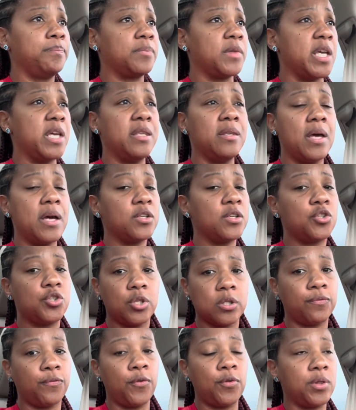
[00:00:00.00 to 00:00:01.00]
And that's
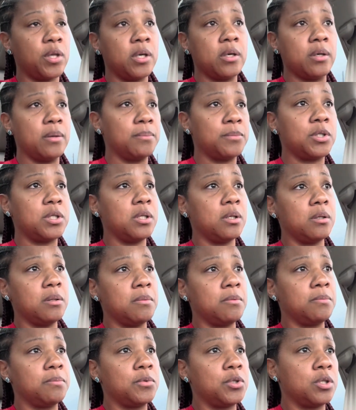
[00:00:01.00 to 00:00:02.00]
just for them to
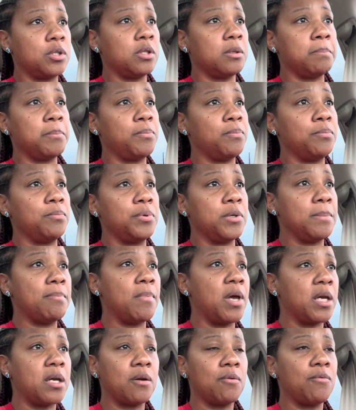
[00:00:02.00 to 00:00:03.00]
be
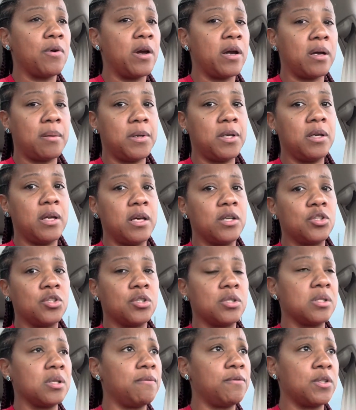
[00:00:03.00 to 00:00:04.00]
making
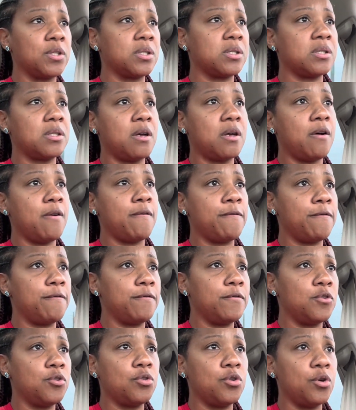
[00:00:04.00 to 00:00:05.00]
recommendations of the stuff,
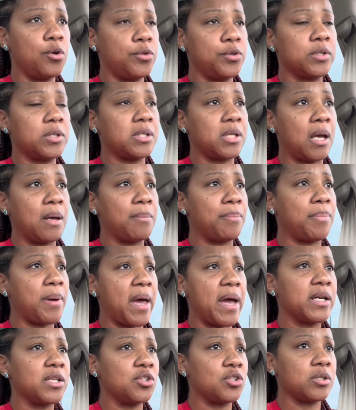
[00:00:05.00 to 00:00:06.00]
you know, the same
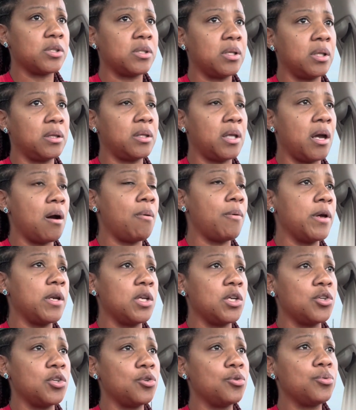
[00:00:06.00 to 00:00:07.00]
packages that they
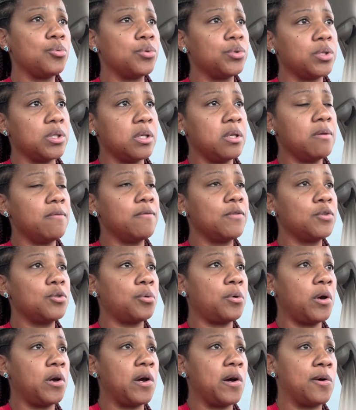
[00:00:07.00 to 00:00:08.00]
already use in
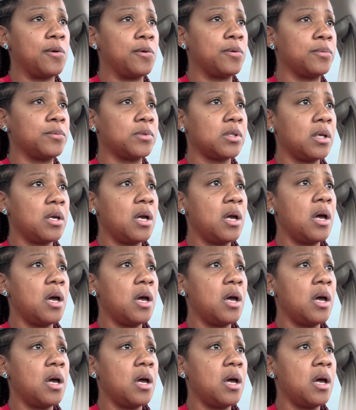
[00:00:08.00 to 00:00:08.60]
inventory homes.